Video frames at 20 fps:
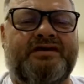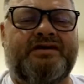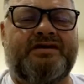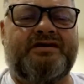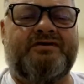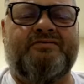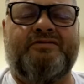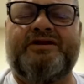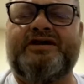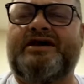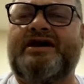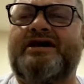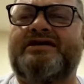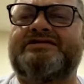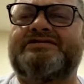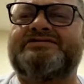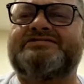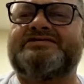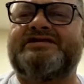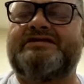we got to
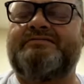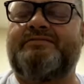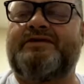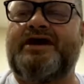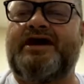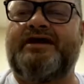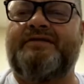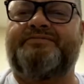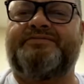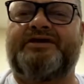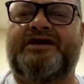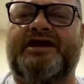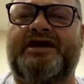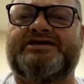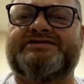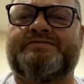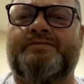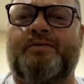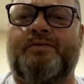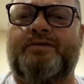sleep, got up the
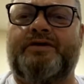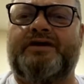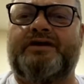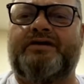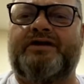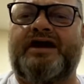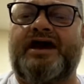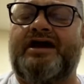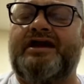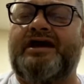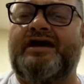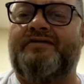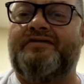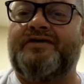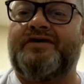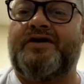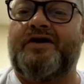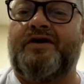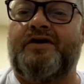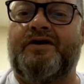next morning, got out in
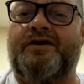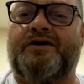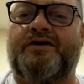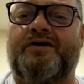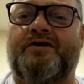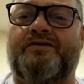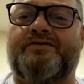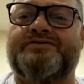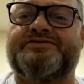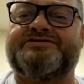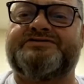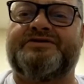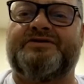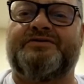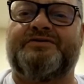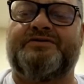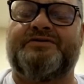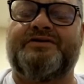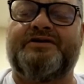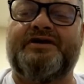the car to go to the
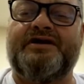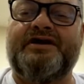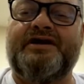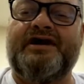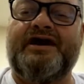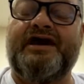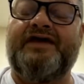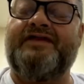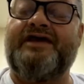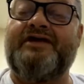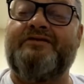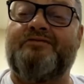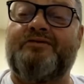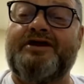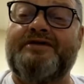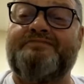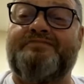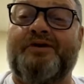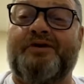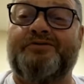store, and they
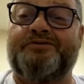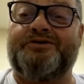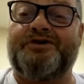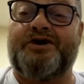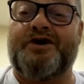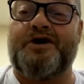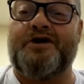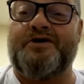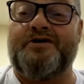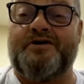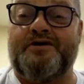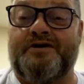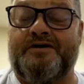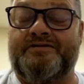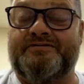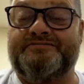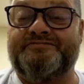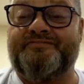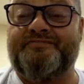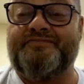repoed the car.
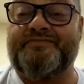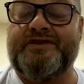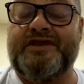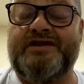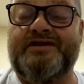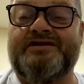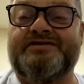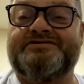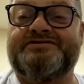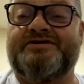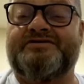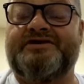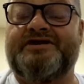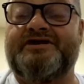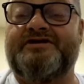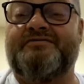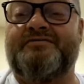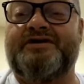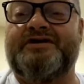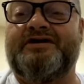So
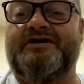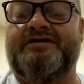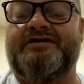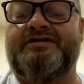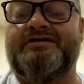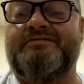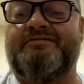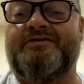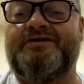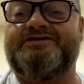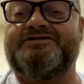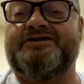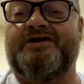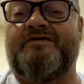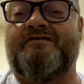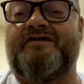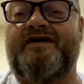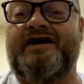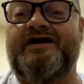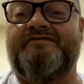here we are. We
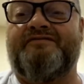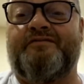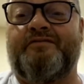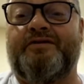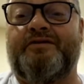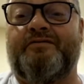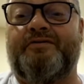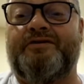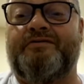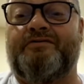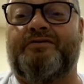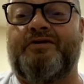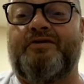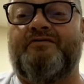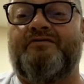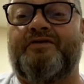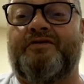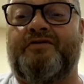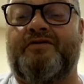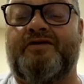drove halfway, we were
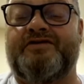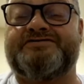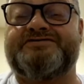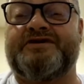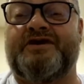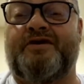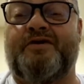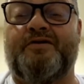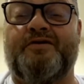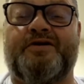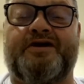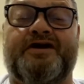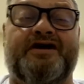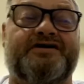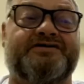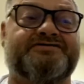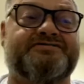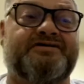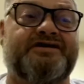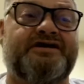over across the whole
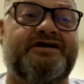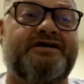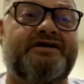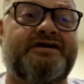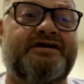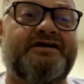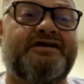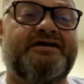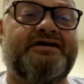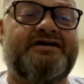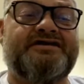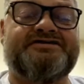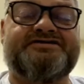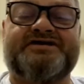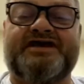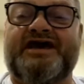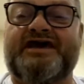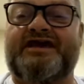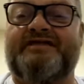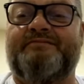country,
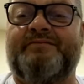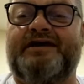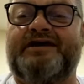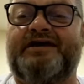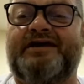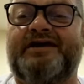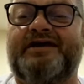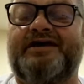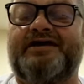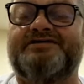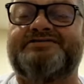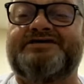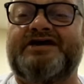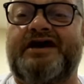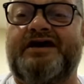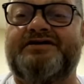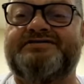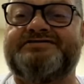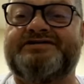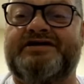staying at my dad's
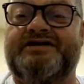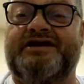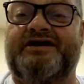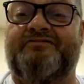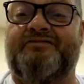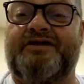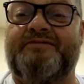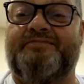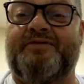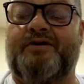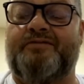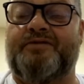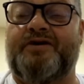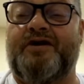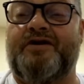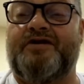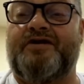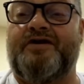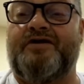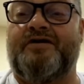house, and they repoed our
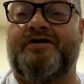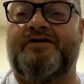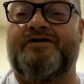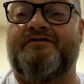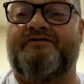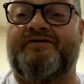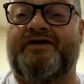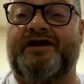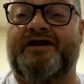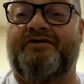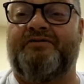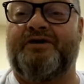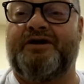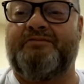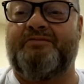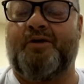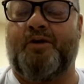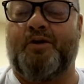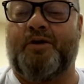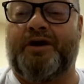car the following
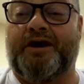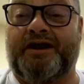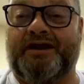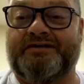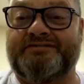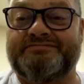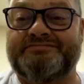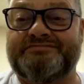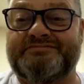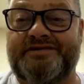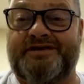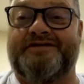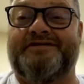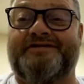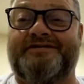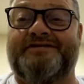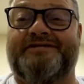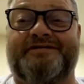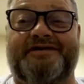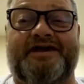morning.
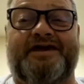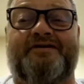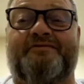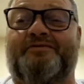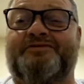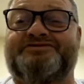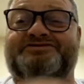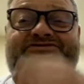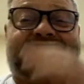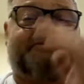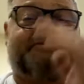It was